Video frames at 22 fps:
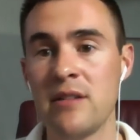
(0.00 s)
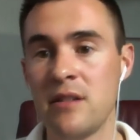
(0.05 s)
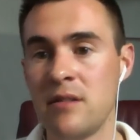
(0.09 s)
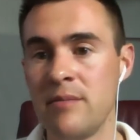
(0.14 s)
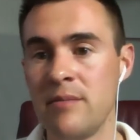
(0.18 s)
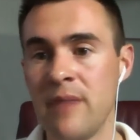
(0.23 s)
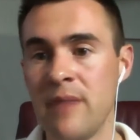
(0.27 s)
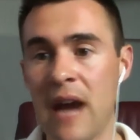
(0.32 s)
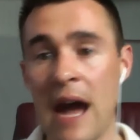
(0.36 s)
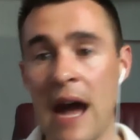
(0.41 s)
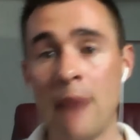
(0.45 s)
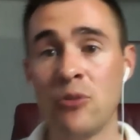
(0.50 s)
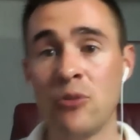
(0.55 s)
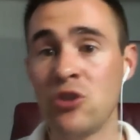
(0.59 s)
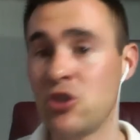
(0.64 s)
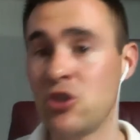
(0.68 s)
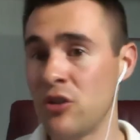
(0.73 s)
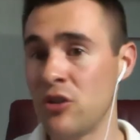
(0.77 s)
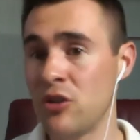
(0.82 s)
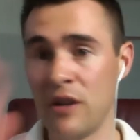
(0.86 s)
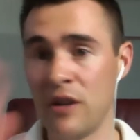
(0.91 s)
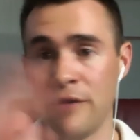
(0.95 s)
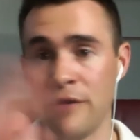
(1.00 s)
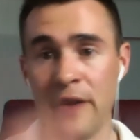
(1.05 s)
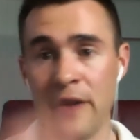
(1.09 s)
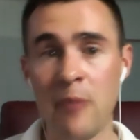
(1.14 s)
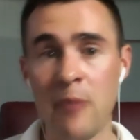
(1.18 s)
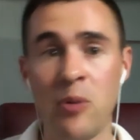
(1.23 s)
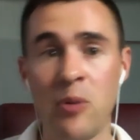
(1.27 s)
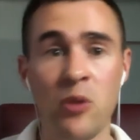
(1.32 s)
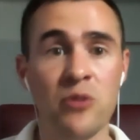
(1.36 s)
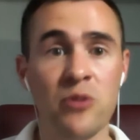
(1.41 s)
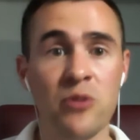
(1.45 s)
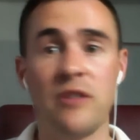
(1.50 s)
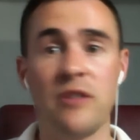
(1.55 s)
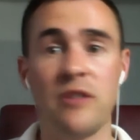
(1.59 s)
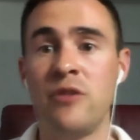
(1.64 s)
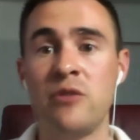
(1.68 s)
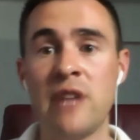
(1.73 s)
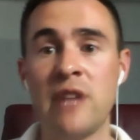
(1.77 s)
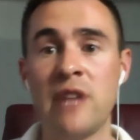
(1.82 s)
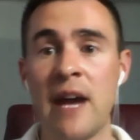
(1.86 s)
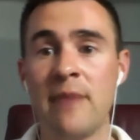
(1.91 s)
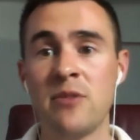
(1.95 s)
And I'm sure that if I posted a
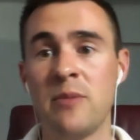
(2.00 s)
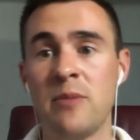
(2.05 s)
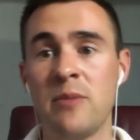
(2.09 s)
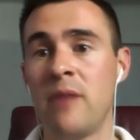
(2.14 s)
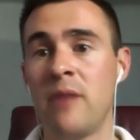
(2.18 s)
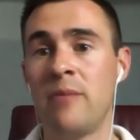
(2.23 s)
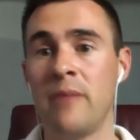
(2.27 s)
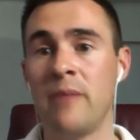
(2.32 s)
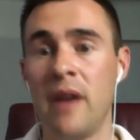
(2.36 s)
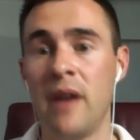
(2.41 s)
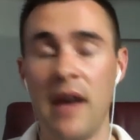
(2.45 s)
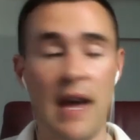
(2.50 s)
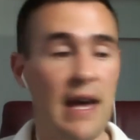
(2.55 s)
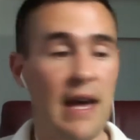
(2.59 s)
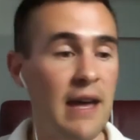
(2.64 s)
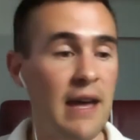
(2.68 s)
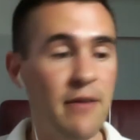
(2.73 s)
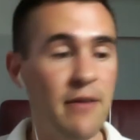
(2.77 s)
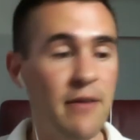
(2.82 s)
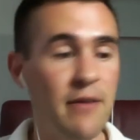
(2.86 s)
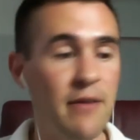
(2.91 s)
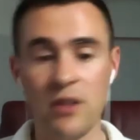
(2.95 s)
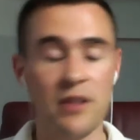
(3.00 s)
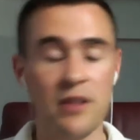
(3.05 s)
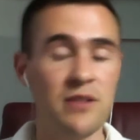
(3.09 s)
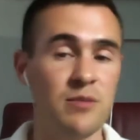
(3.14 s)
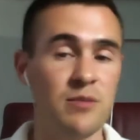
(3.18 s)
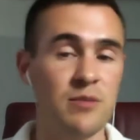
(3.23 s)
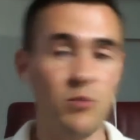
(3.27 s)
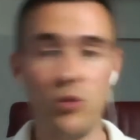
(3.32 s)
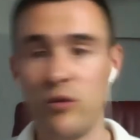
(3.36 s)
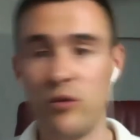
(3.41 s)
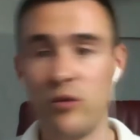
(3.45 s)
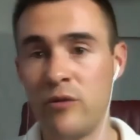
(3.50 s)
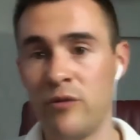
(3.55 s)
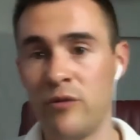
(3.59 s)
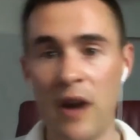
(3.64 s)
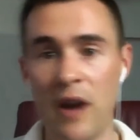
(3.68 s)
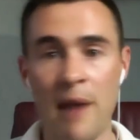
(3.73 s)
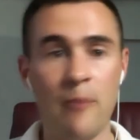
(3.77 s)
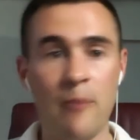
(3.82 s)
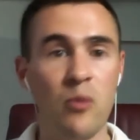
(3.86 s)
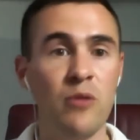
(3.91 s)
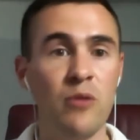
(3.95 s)
few times about, hey, everyone, let's move,
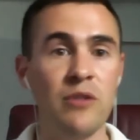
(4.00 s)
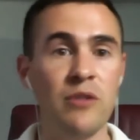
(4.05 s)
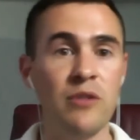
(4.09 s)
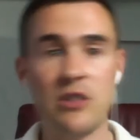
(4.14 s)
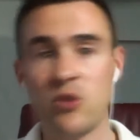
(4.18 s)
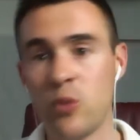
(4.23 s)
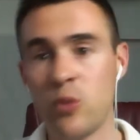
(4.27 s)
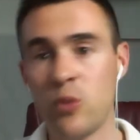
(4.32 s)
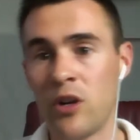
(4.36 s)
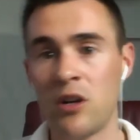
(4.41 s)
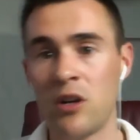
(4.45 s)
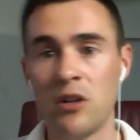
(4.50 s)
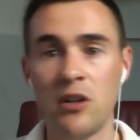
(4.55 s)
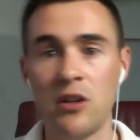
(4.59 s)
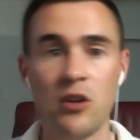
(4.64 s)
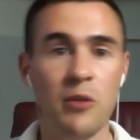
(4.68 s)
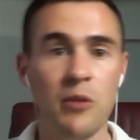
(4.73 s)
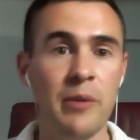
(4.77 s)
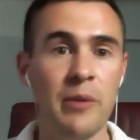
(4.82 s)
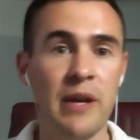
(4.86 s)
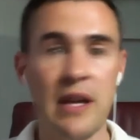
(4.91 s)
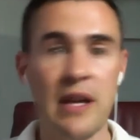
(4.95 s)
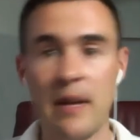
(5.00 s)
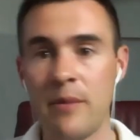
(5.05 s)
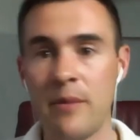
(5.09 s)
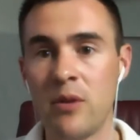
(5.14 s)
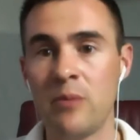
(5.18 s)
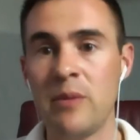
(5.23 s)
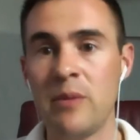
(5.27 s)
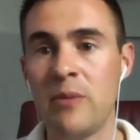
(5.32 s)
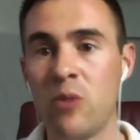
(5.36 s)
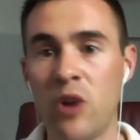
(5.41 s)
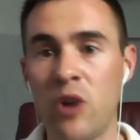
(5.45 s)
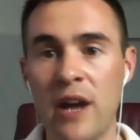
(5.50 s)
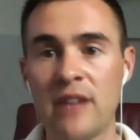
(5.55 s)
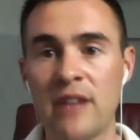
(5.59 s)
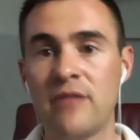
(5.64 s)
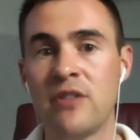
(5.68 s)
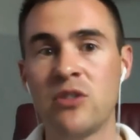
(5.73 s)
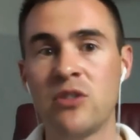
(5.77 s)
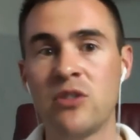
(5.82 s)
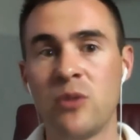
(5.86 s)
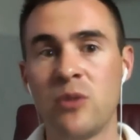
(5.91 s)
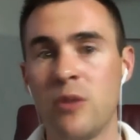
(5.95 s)
I'm moving to Twitter a little bit, I'm going to be more
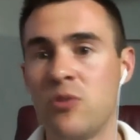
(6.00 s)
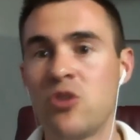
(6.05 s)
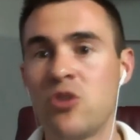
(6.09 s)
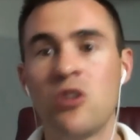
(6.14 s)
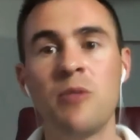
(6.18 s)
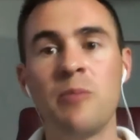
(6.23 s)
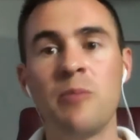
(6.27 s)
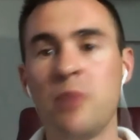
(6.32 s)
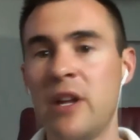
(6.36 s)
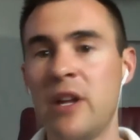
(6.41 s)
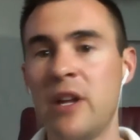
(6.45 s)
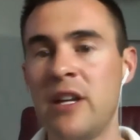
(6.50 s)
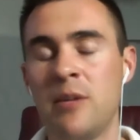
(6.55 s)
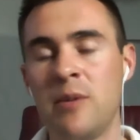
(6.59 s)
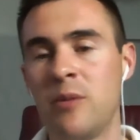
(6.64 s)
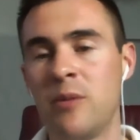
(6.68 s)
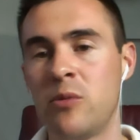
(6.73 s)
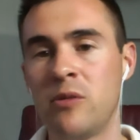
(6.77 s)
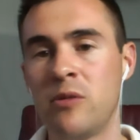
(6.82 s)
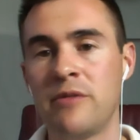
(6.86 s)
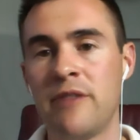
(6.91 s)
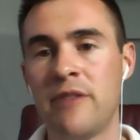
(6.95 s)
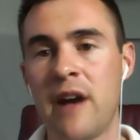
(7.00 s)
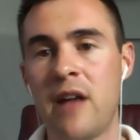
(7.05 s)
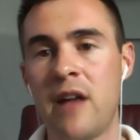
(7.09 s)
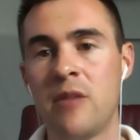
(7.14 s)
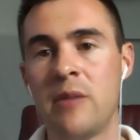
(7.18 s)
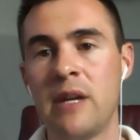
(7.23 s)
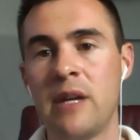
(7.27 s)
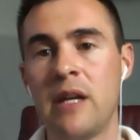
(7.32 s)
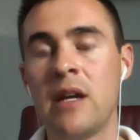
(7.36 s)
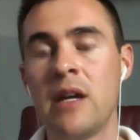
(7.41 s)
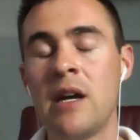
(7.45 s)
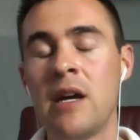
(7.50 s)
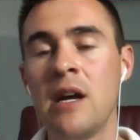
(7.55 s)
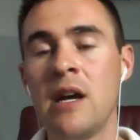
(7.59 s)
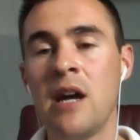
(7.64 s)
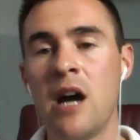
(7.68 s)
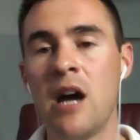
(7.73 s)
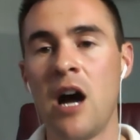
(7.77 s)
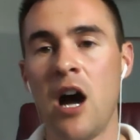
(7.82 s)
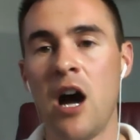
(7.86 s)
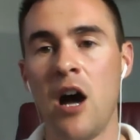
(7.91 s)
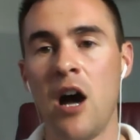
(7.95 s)
active on Twitter, I'm sure plenty of people would follow me,
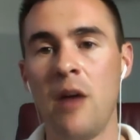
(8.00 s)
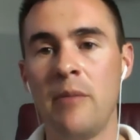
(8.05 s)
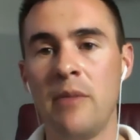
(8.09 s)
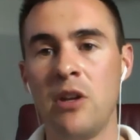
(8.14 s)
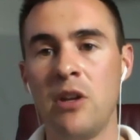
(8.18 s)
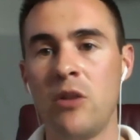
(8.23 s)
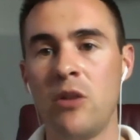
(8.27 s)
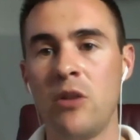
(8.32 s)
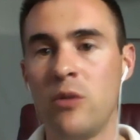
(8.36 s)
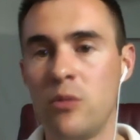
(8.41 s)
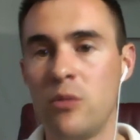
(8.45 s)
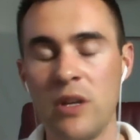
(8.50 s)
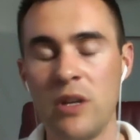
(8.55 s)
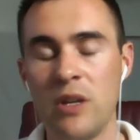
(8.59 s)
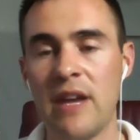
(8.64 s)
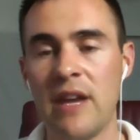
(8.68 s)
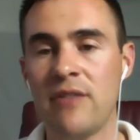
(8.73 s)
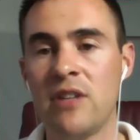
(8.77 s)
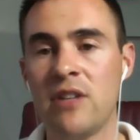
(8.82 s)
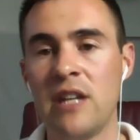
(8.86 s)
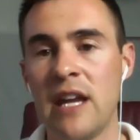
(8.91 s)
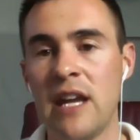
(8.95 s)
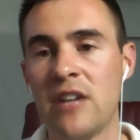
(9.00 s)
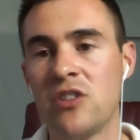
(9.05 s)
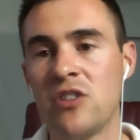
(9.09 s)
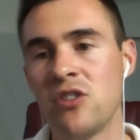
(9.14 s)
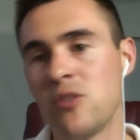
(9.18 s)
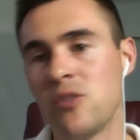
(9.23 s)
and we'd have connections.